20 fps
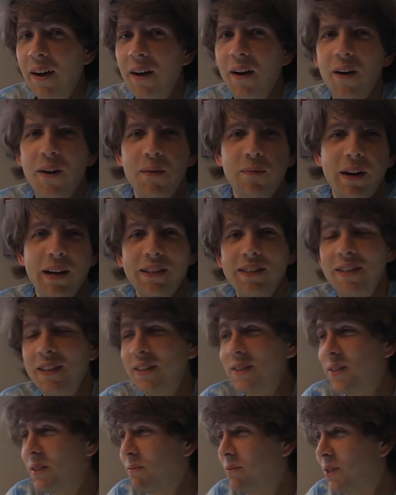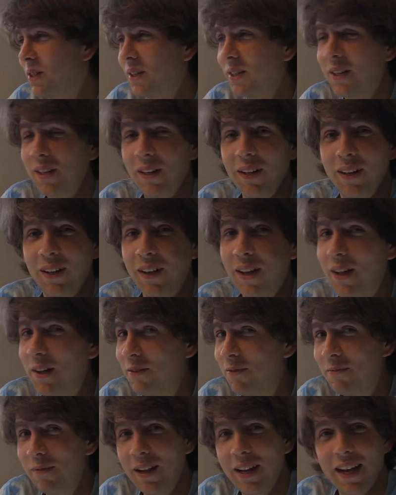Oh, my system's just gonna
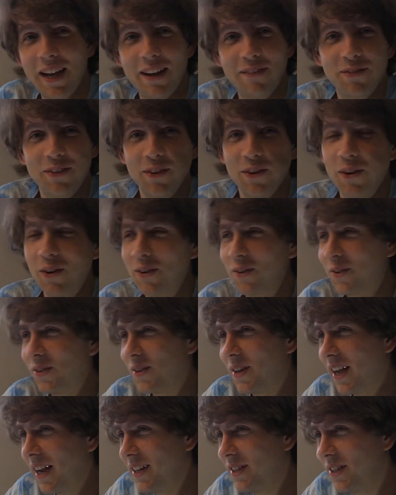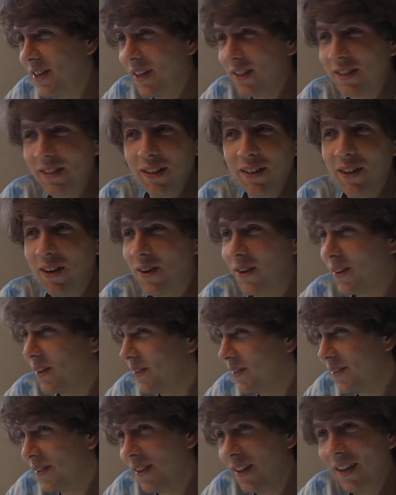love me after digesting
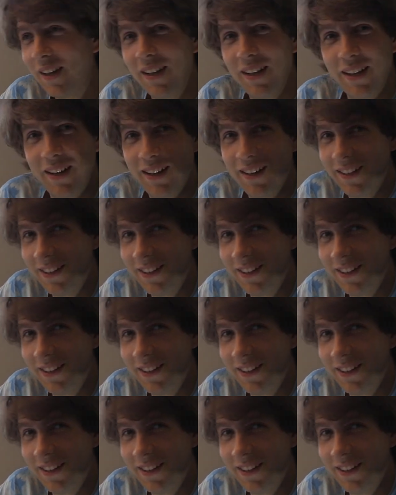all of these.